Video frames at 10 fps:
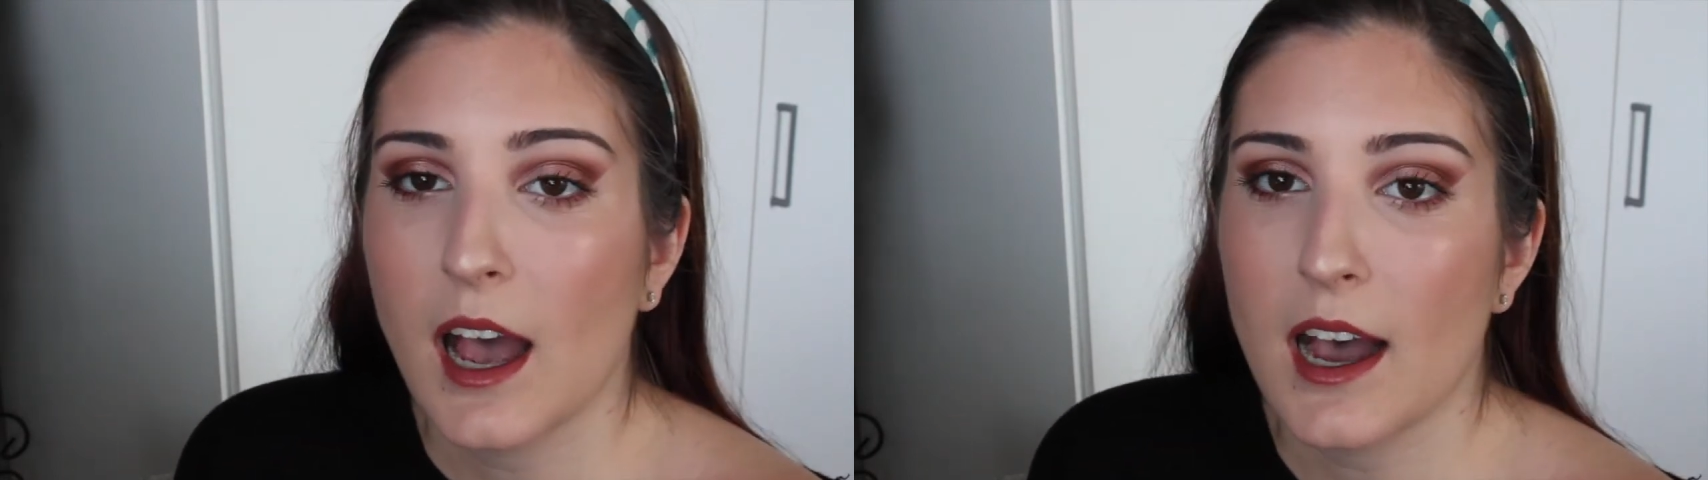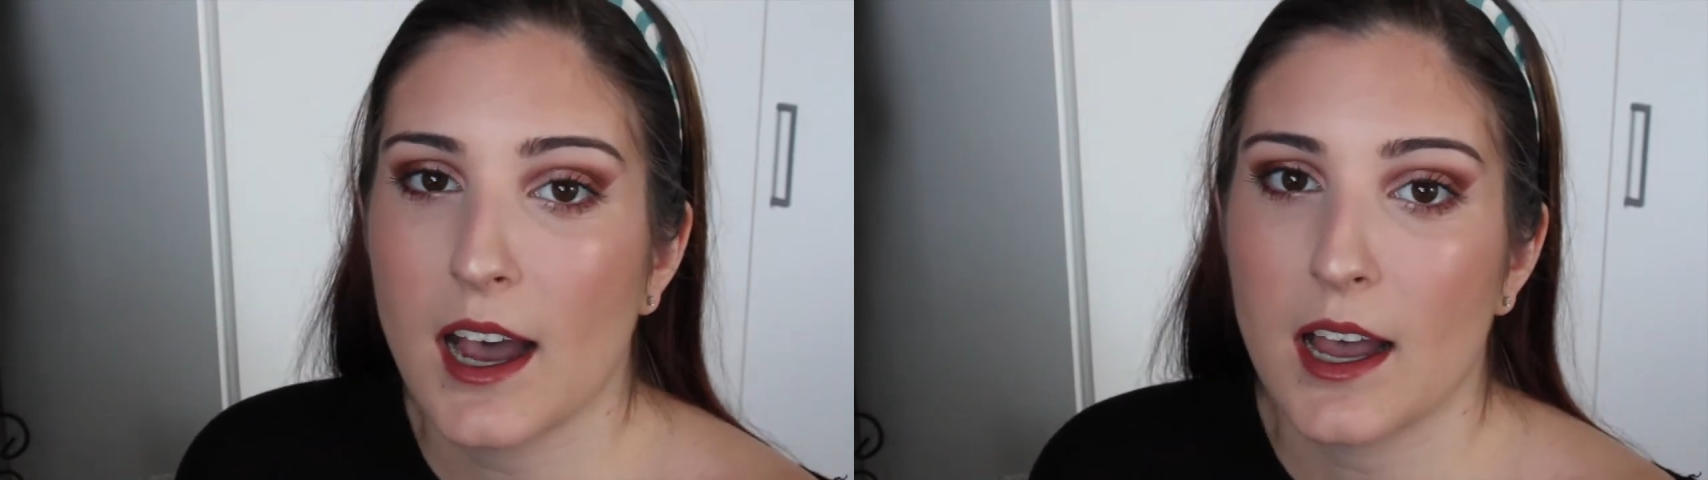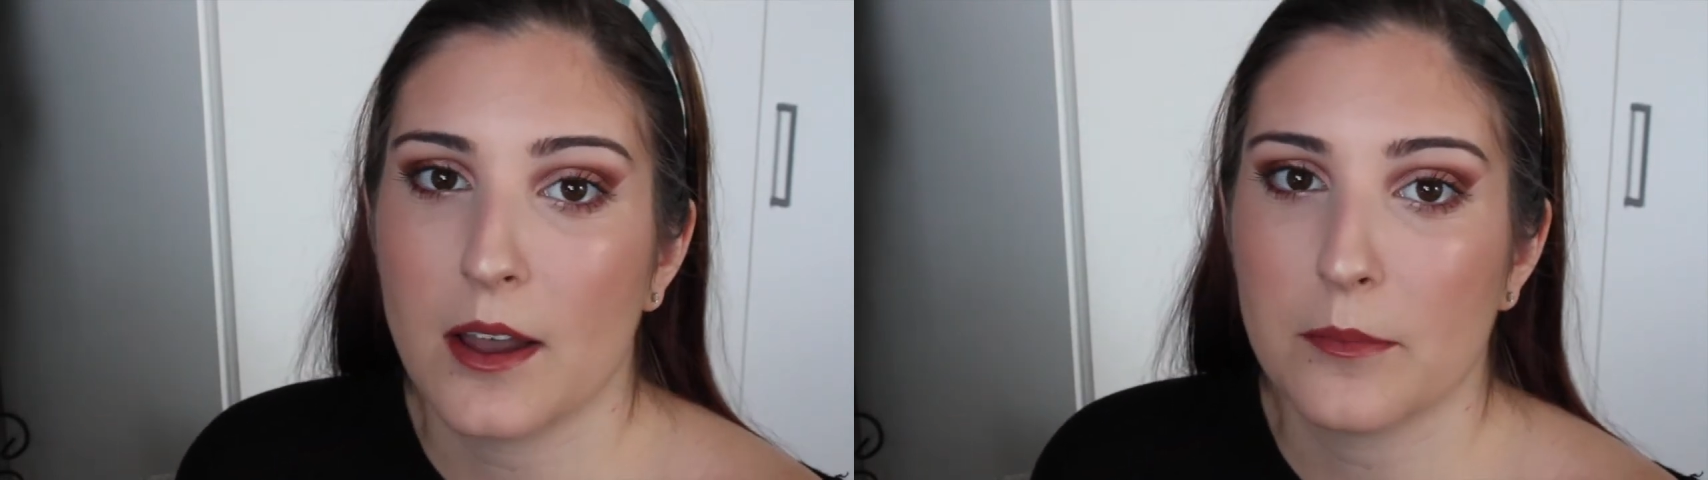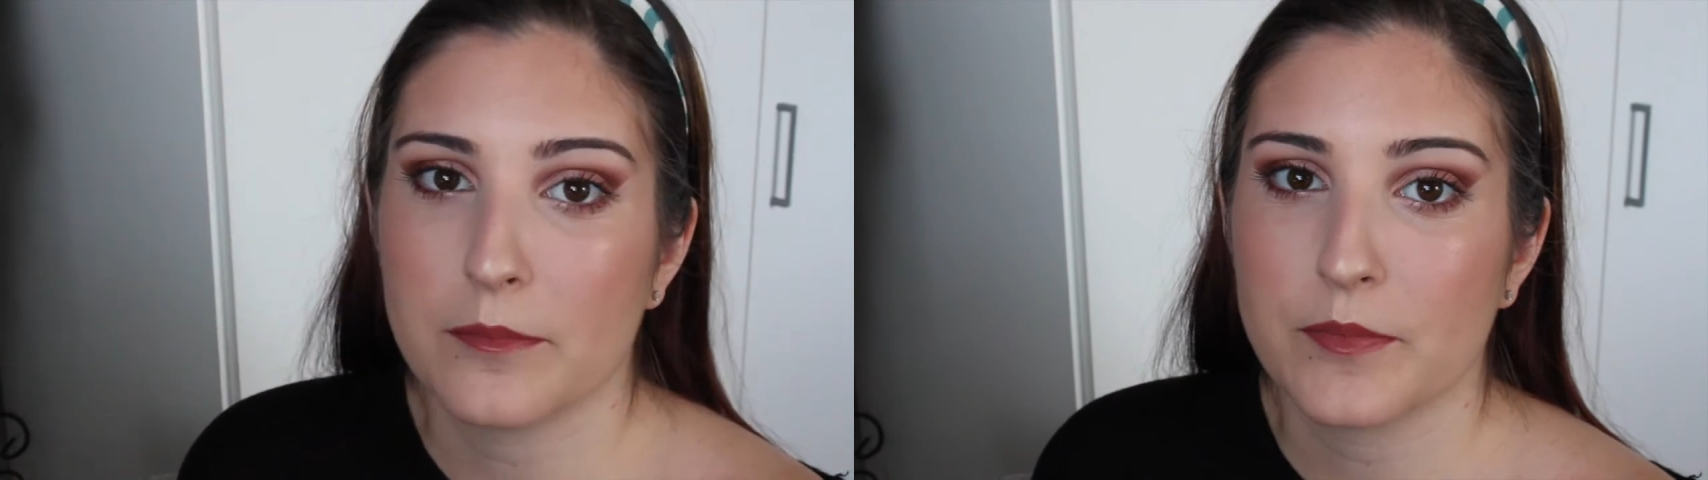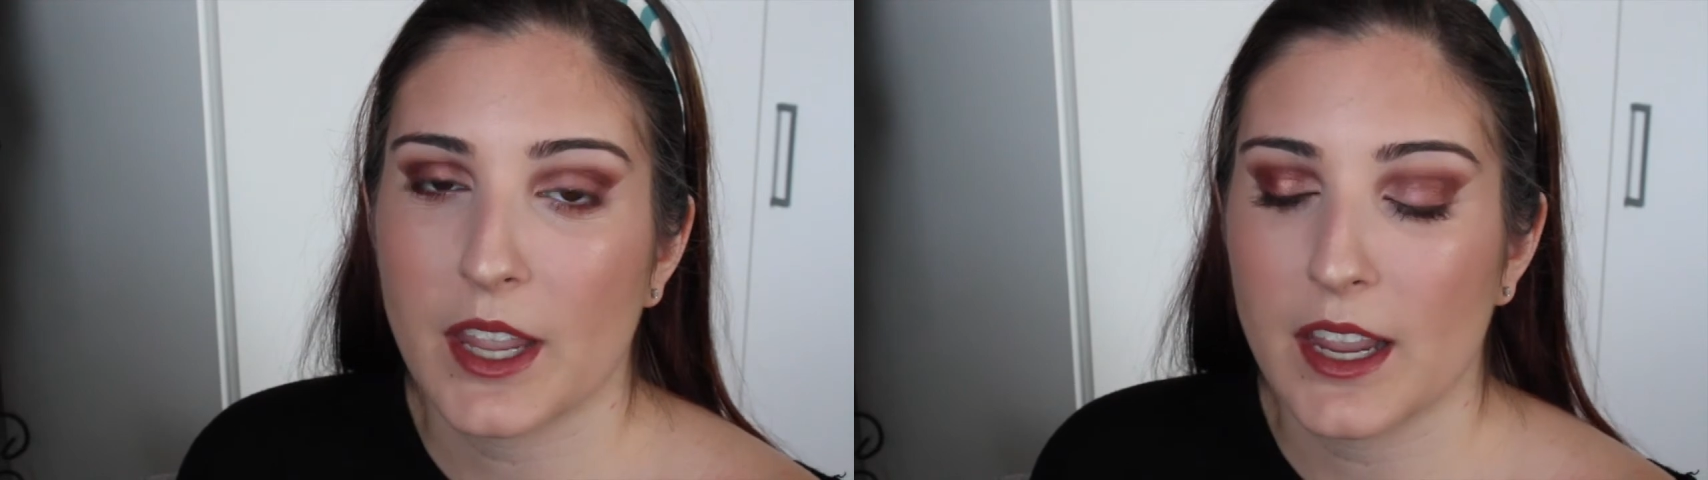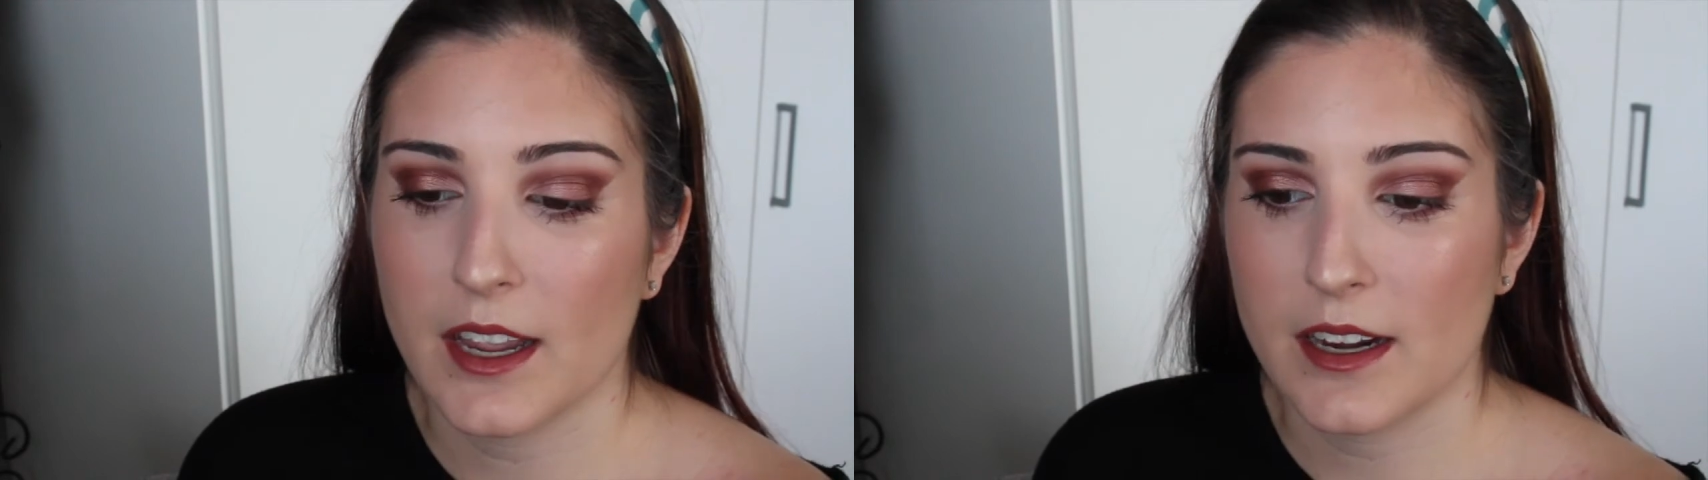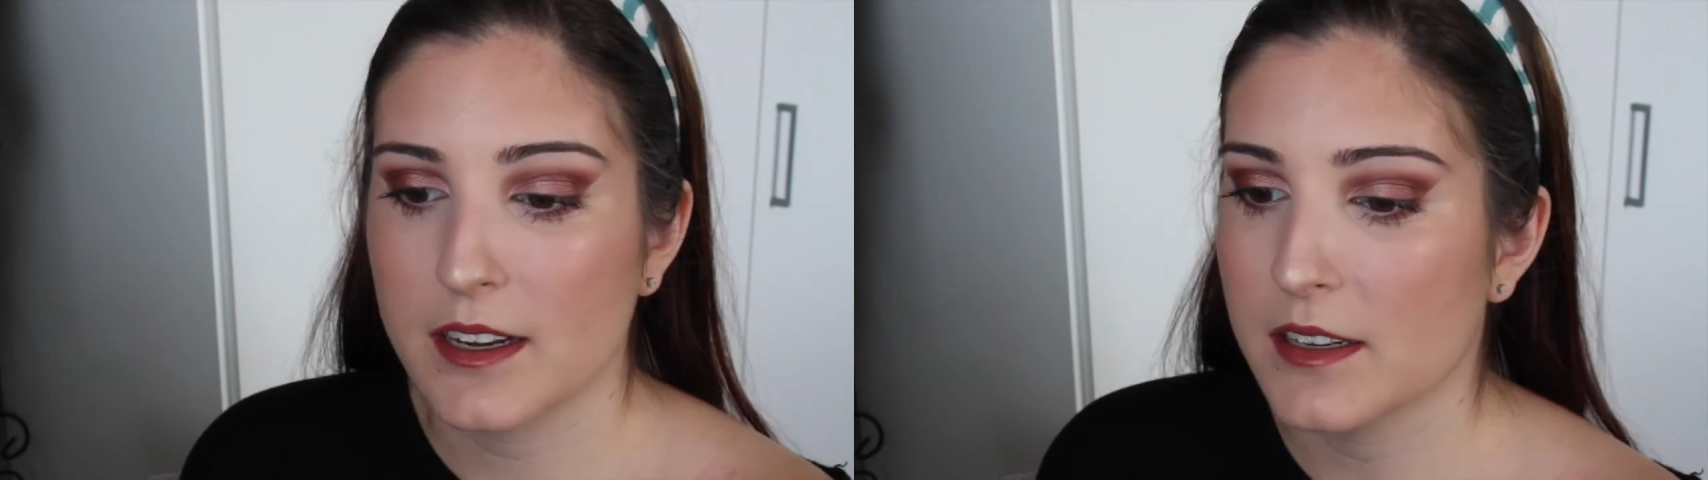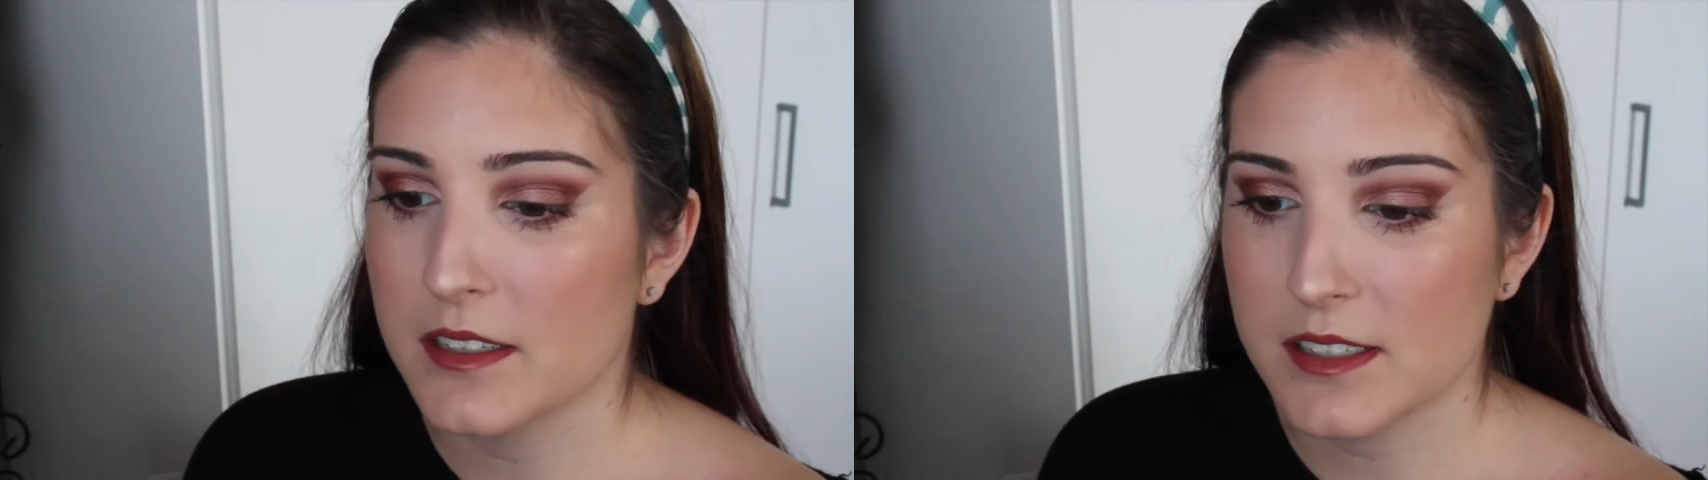And